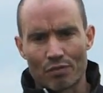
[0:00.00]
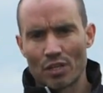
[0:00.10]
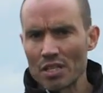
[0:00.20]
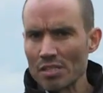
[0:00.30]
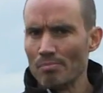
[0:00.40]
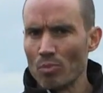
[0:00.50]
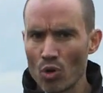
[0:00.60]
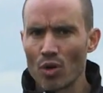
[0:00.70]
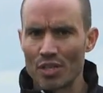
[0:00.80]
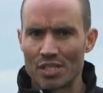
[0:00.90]
There is
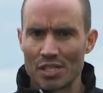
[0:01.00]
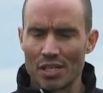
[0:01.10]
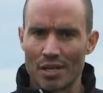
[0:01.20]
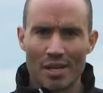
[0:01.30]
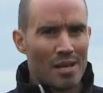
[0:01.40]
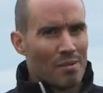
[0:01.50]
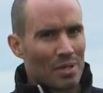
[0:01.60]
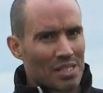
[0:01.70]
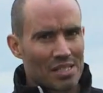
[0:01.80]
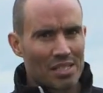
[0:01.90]
more this year, but
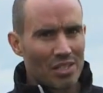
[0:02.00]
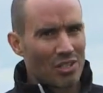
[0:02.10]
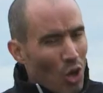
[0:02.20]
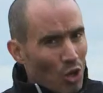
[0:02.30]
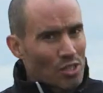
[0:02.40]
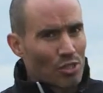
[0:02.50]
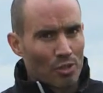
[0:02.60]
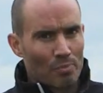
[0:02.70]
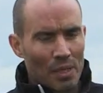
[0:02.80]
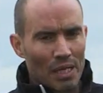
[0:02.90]
it's still not going
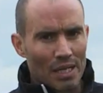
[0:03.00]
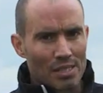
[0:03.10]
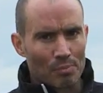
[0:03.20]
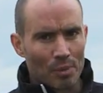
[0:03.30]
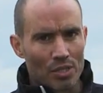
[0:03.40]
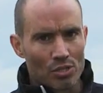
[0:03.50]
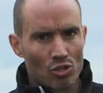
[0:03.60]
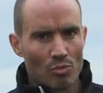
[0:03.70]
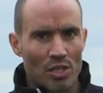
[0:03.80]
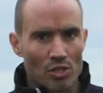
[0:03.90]
to penalise the players
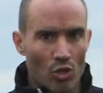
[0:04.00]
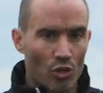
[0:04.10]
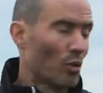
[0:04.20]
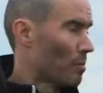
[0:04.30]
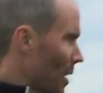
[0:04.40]
too much, although in